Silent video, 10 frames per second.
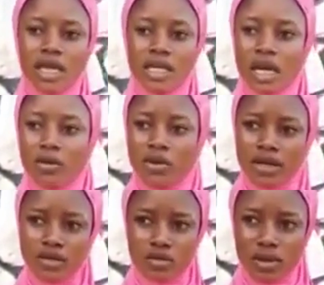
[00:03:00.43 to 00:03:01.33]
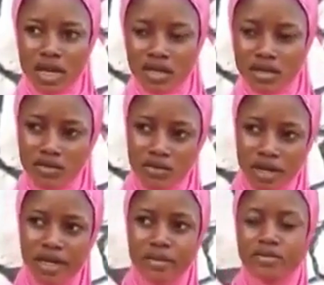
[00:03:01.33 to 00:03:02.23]
story. They want to
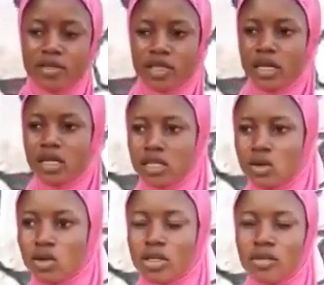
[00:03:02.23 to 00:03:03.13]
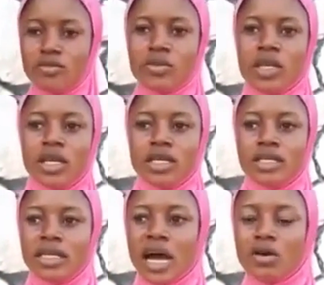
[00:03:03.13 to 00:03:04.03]
get the whole
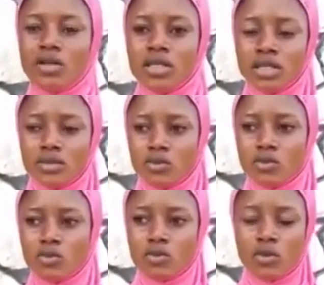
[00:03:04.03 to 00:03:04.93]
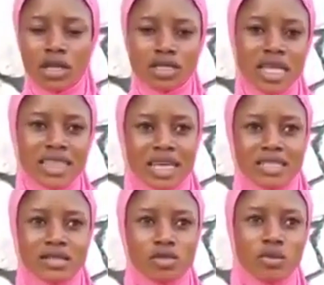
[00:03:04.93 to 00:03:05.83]
truth about what happened, if it
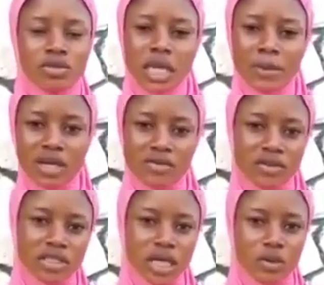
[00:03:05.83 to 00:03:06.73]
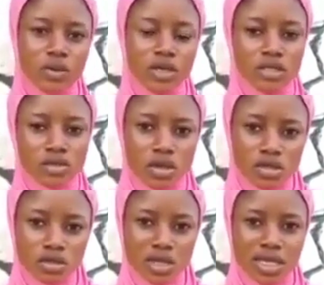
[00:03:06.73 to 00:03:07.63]
is true or not. So usually
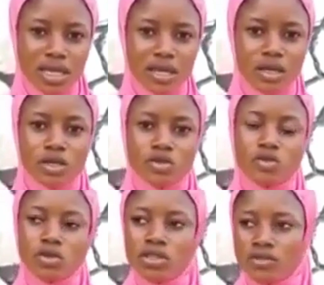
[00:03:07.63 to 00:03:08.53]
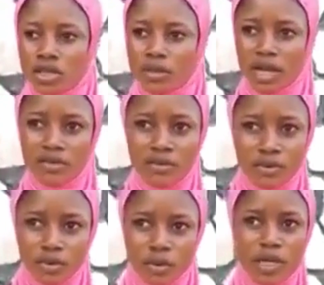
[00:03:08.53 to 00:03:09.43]
they go extra mile when it has to
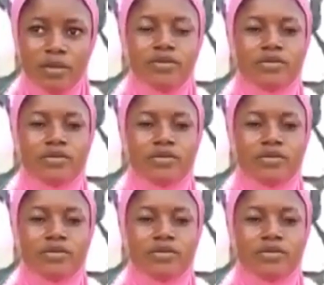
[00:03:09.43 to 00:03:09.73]
do with